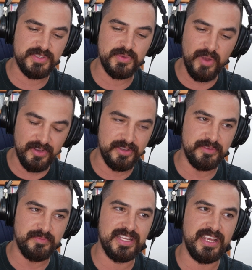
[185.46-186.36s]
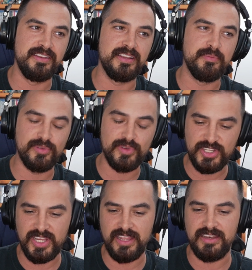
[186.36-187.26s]
welcomed and
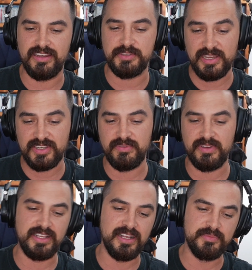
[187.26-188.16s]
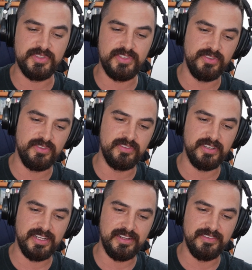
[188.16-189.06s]
appreciated, especially when it comes to
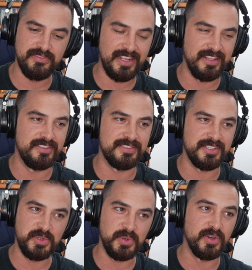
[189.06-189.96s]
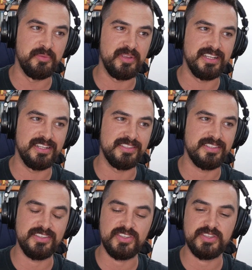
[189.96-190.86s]
violence and gore, because
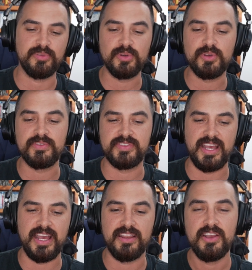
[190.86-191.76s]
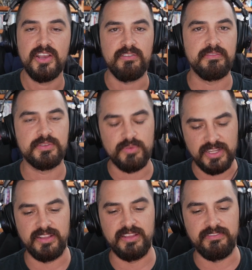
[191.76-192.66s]
it just proves that whoever's
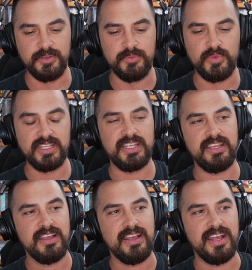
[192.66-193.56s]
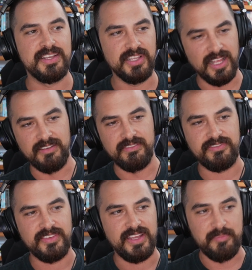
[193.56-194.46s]
working on the film really has a love
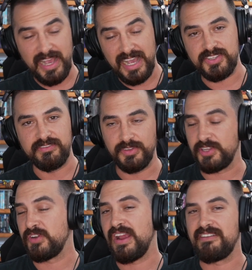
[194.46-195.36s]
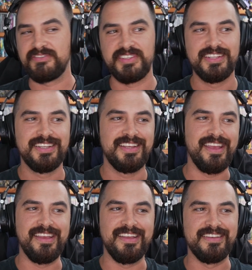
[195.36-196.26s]
and passion for the craft,
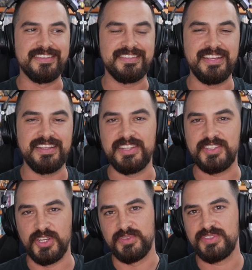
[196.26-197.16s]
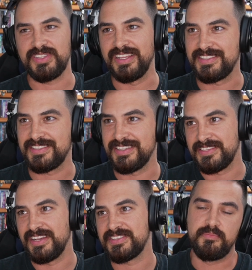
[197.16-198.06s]
and it shows, and it's
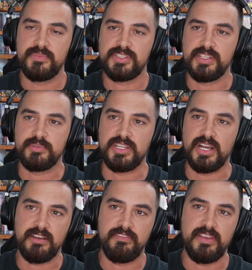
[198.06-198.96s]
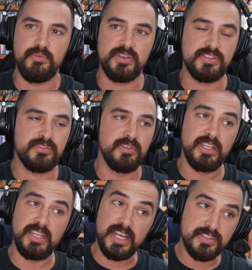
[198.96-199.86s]
nice. Cinematography was
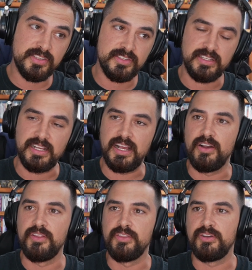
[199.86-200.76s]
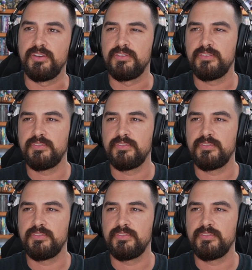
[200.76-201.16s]
really nice, although